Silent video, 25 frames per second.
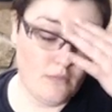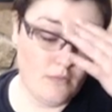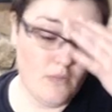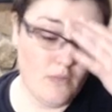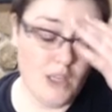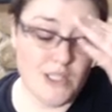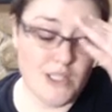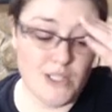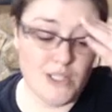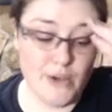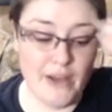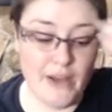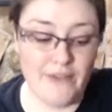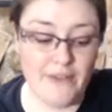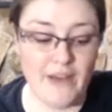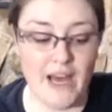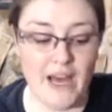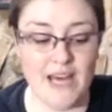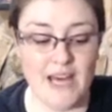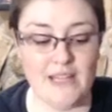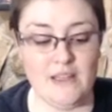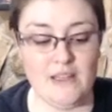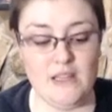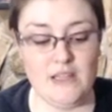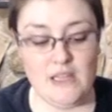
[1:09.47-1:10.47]
So I've
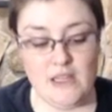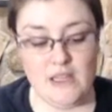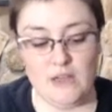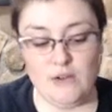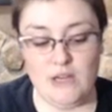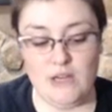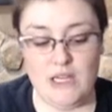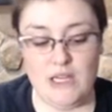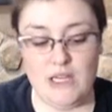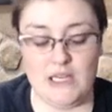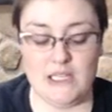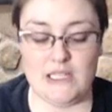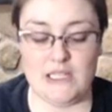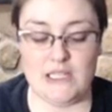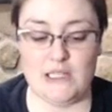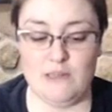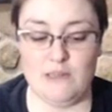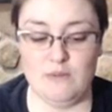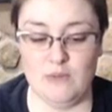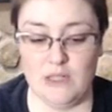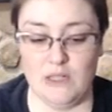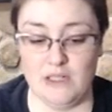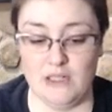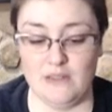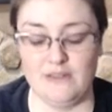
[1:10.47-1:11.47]
had the unique,
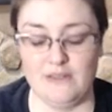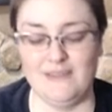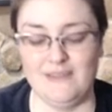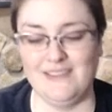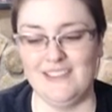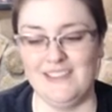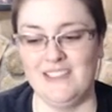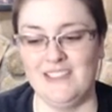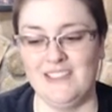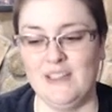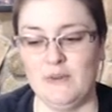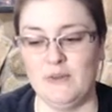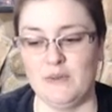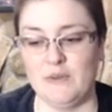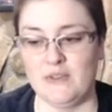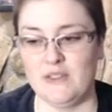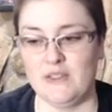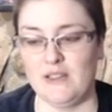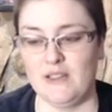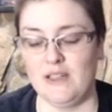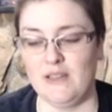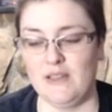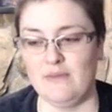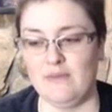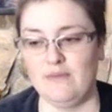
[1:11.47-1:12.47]
I won't
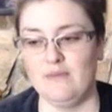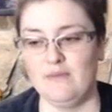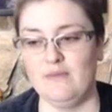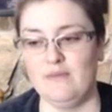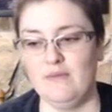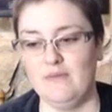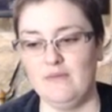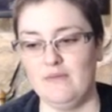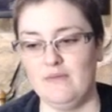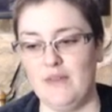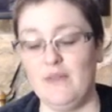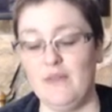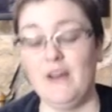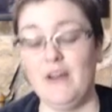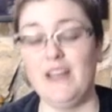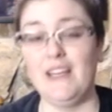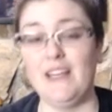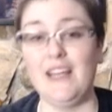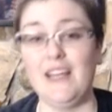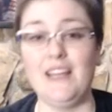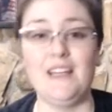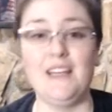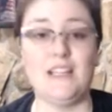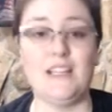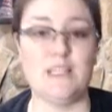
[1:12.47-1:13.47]
say, I've had
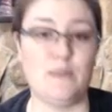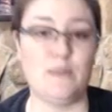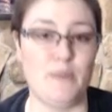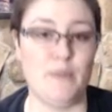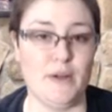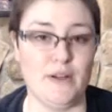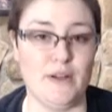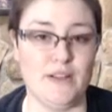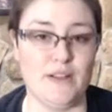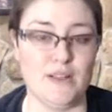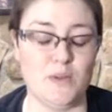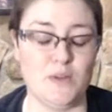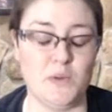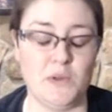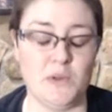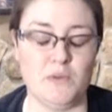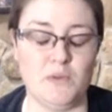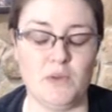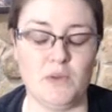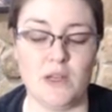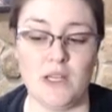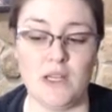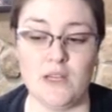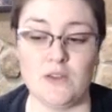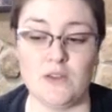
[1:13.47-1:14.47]
inexperience with
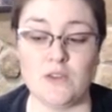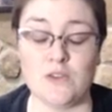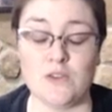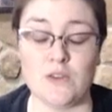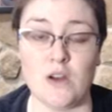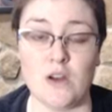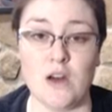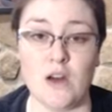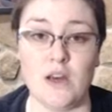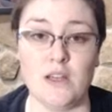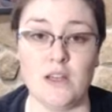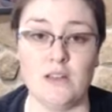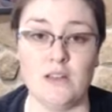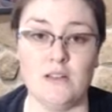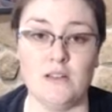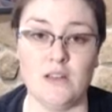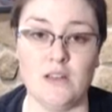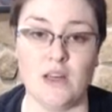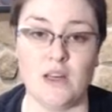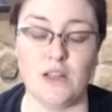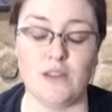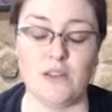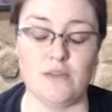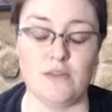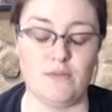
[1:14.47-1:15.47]
running Strahd,
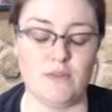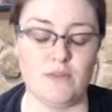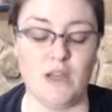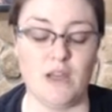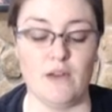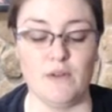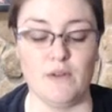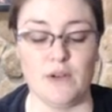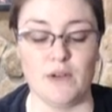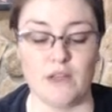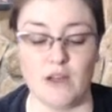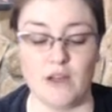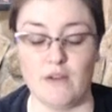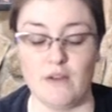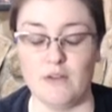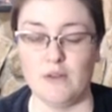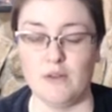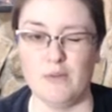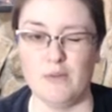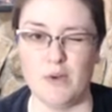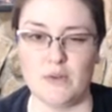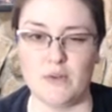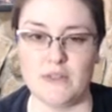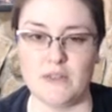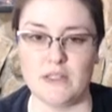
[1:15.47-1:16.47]
cover to cover
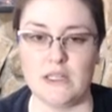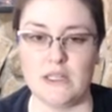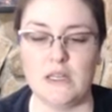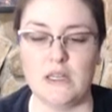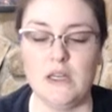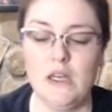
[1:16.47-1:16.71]
mostly.